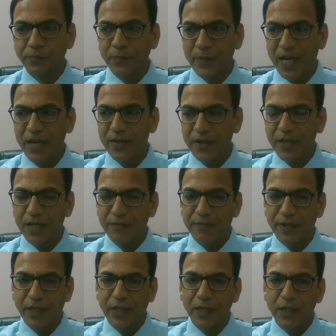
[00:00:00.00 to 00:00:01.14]
and
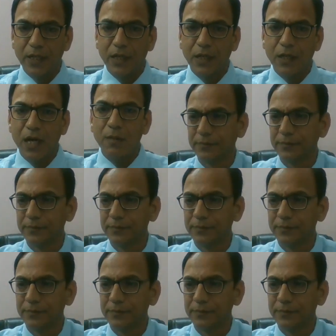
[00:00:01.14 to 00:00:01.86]
recovery come.